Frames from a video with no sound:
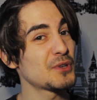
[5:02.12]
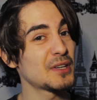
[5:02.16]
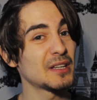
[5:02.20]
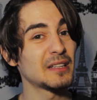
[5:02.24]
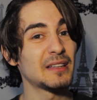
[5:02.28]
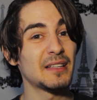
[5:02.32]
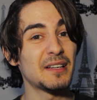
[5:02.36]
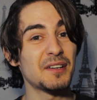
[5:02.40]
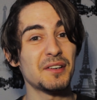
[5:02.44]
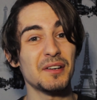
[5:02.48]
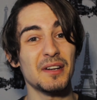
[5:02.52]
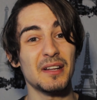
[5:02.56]
you can
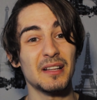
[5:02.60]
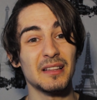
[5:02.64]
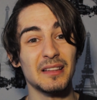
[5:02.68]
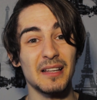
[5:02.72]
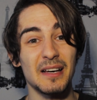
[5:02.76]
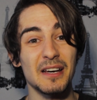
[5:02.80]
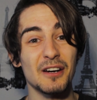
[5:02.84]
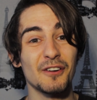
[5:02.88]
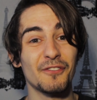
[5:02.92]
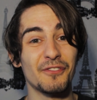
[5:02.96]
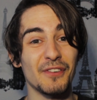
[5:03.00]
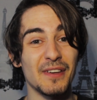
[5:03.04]
learn a
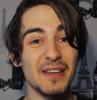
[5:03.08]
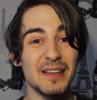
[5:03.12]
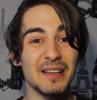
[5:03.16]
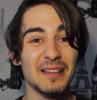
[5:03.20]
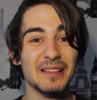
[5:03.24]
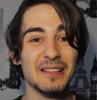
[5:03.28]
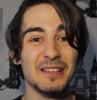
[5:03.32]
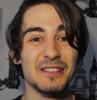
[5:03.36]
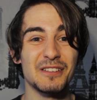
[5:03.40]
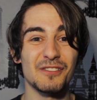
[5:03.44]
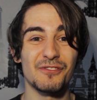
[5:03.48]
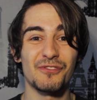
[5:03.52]
lot of
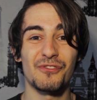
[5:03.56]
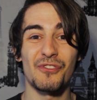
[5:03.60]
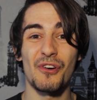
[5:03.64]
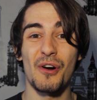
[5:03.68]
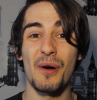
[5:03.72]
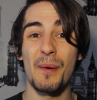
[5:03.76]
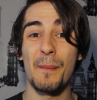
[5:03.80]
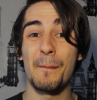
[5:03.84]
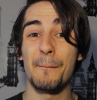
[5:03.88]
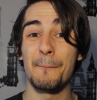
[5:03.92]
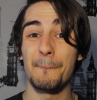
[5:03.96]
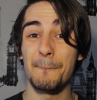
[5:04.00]
English
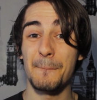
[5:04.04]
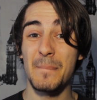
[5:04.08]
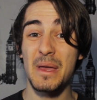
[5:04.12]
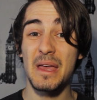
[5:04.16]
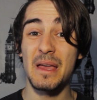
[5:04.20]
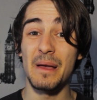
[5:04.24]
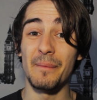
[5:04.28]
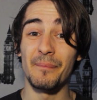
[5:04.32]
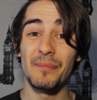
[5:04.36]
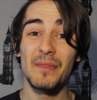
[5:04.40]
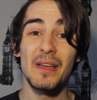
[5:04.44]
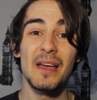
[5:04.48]
from
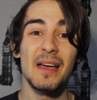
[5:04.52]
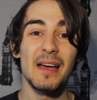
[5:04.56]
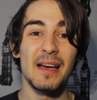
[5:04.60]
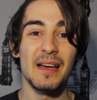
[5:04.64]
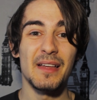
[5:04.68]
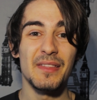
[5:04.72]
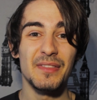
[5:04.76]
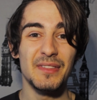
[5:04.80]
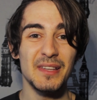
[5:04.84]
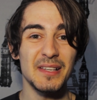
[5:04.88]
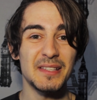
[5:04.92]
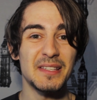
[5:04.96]
me.
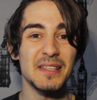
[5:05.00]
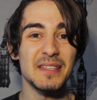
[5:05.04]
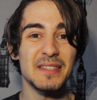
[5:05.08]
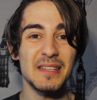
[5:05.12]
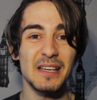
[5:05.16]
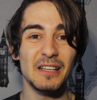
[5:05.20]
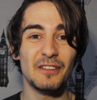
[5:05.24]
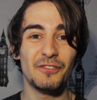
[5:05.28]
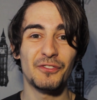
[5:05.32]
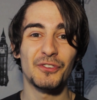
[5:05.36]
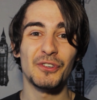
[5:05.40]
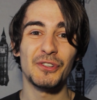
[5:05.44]
And this is
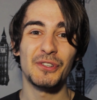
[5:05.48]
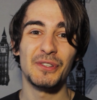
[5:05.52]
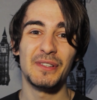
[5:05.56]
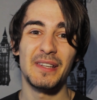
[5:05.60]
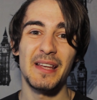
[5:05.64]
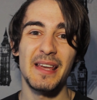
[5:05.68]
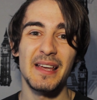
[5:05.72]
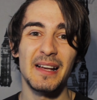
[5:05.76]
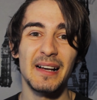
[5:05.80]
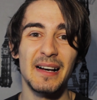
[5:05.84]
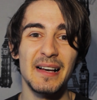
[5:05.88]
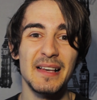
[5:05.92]
it for
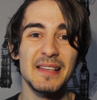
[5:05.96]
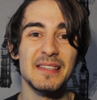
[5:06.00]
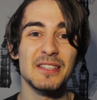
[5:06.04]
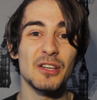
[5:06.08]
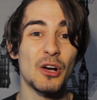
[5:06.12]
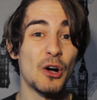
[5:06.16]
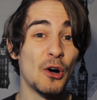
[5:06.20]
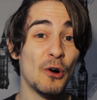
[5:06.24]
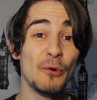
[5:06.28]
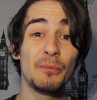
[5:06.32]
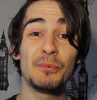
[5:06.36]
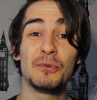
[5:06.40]
today, guys.
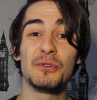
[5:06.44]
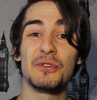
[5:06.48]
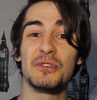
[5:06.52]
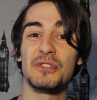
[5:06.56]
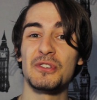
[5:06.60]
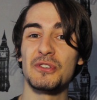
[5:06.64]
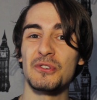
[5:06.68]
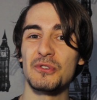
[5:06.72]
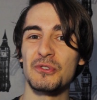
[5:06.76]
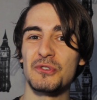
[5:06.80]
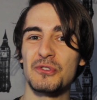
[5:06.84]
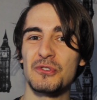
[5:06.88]
Hope to
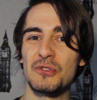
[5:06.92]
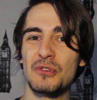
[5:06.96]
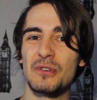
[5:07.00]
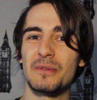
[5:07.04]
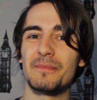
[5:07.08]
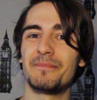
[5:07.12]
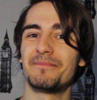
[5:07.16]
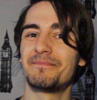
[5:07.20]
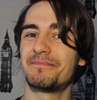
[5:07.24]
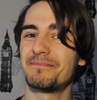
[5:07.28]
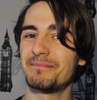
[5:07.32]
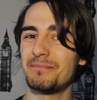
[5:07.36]
see you
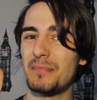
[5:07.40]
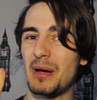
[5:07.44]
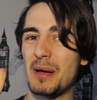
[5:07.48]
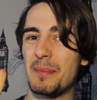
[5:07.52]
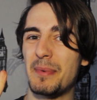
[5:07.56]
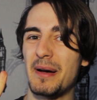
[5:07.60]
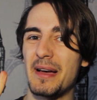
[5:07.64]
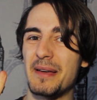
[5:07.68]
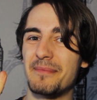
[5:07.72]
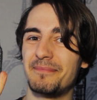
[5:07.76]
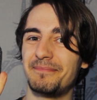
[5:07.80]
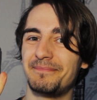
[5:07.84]
soon. Bye
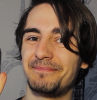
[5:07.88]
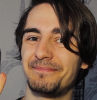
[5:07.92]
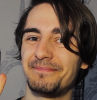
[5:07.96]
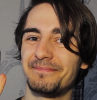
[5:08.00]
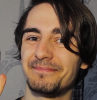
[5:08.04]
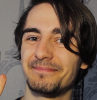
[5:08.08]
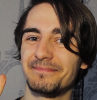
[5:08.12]
bye.